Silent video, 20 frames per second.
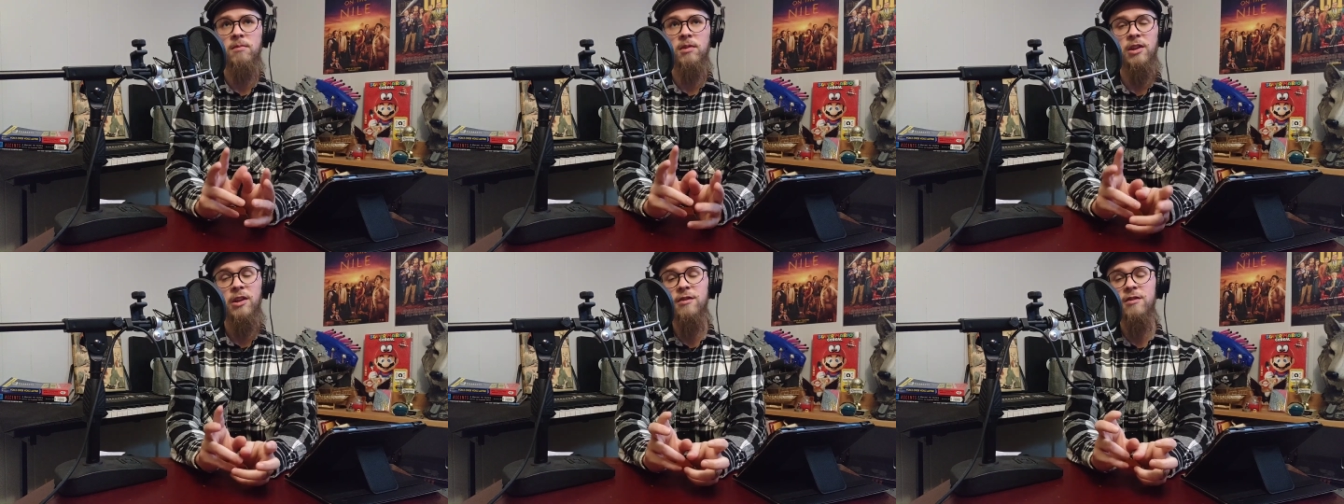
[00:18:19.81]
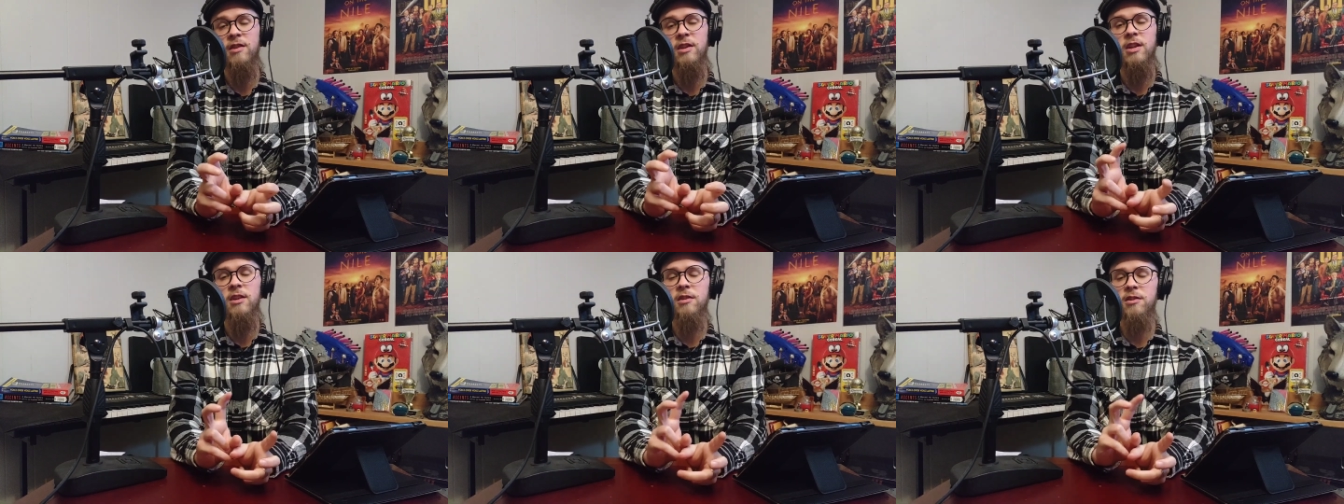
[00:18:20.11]

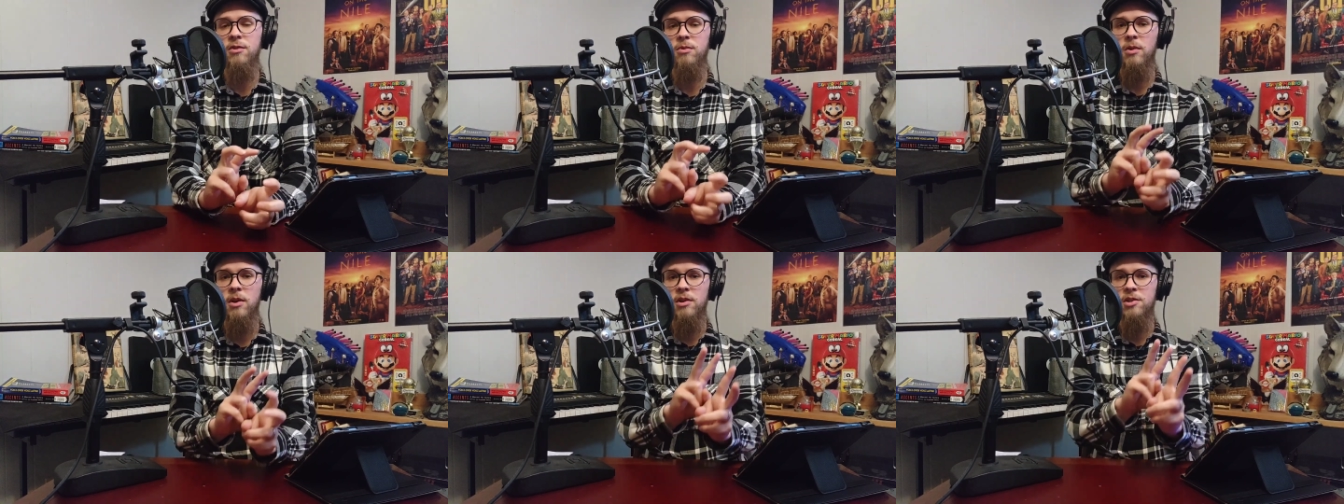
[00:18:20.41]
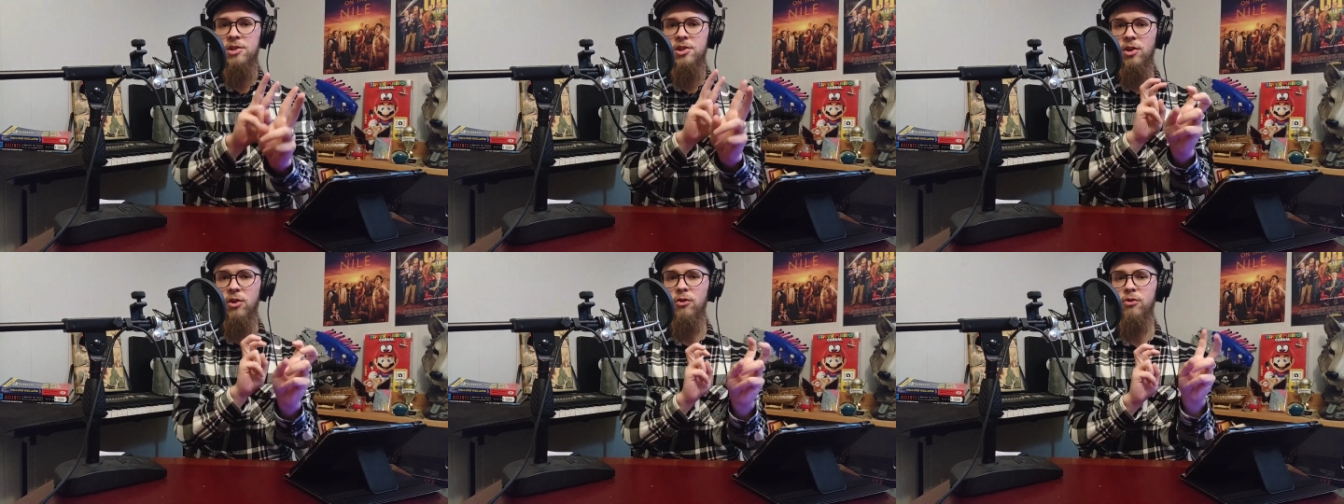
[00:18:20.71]
listening to
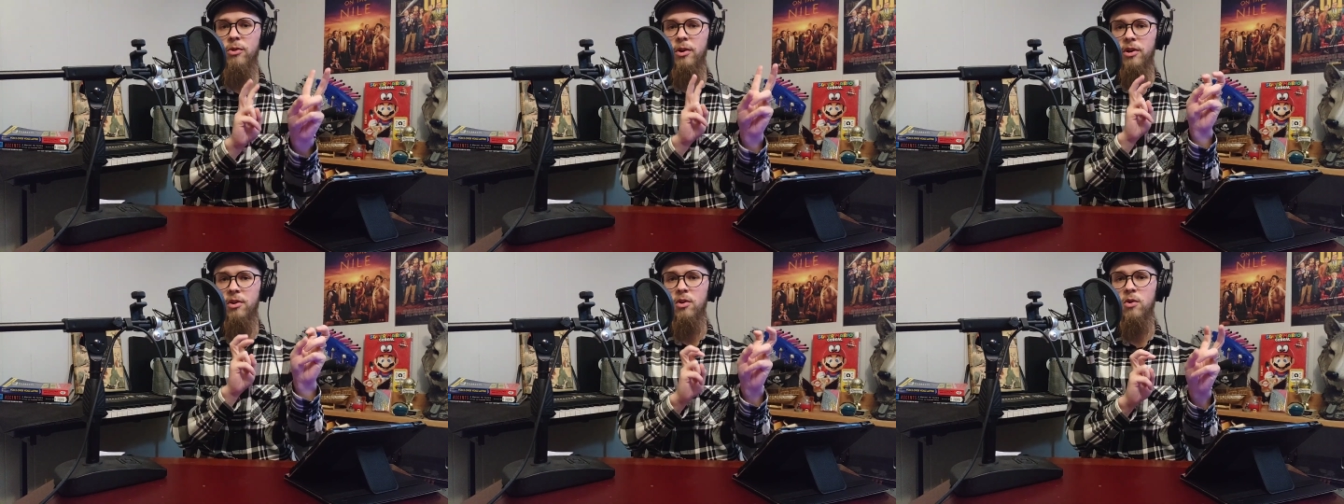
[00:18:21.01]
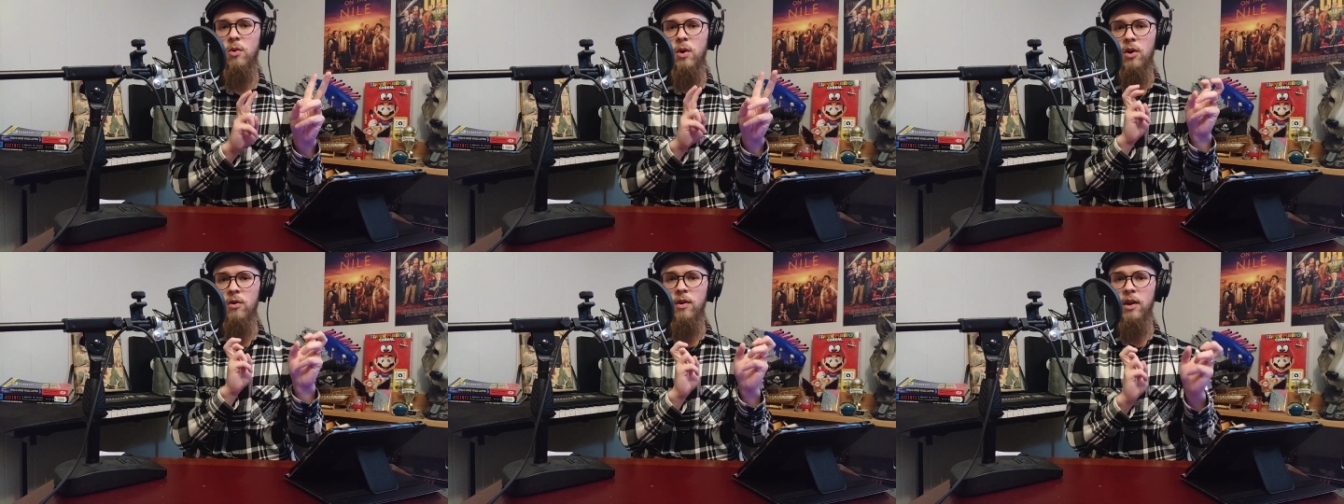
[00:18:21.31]
our
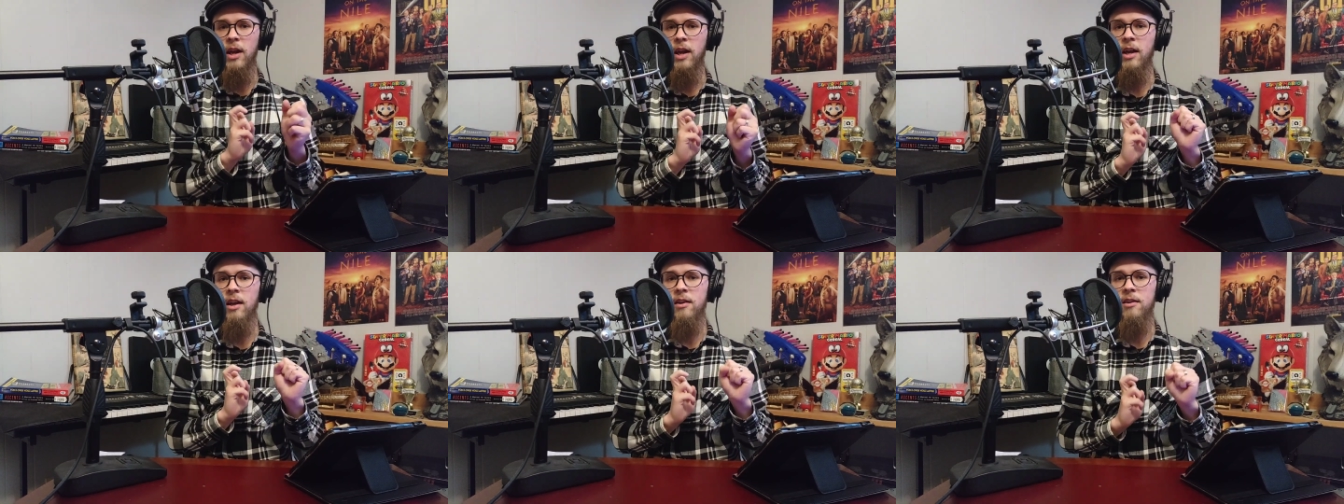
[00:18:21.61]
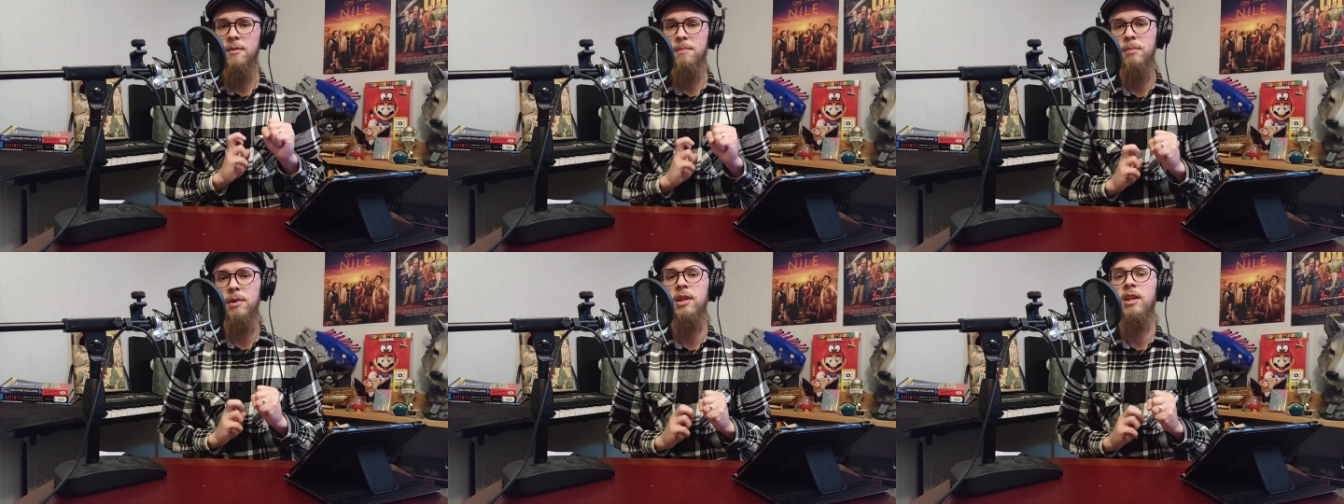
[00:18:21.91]
children, quote,
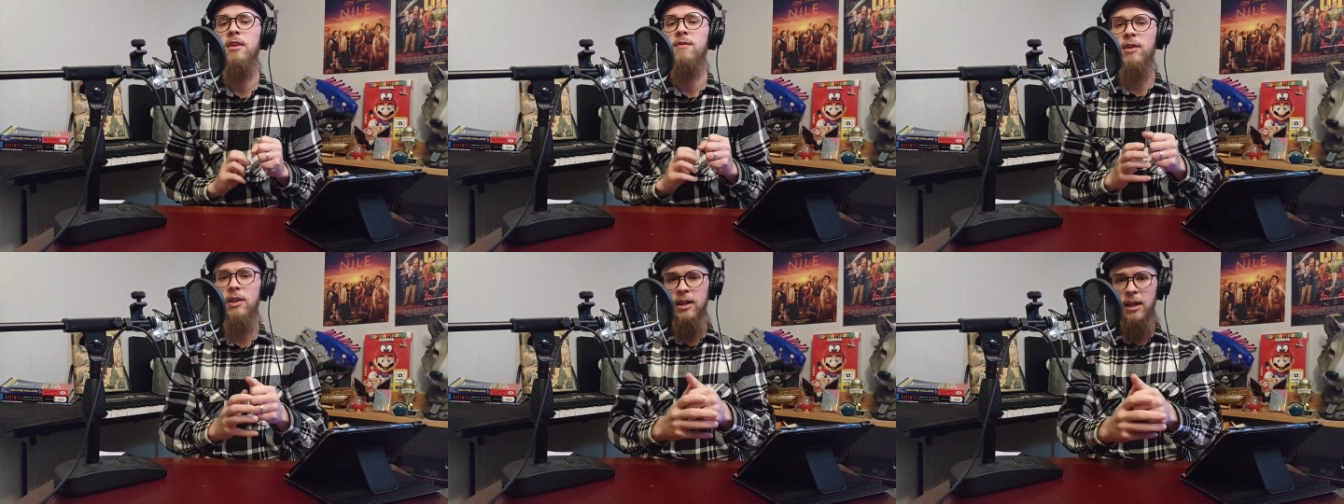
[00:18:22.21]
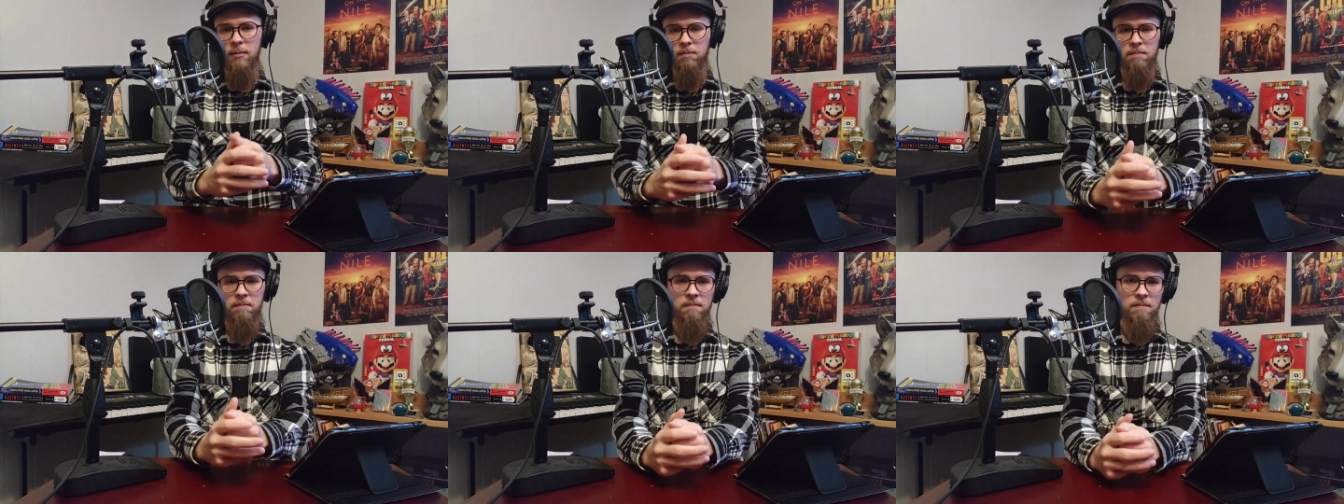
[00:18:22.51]
and
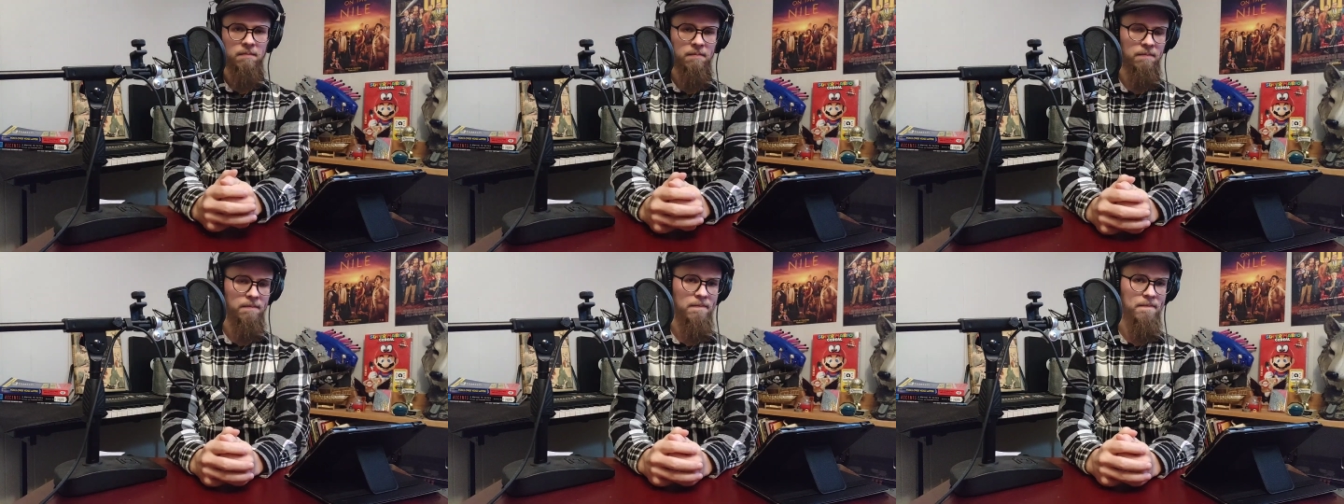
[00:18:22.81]
believing them.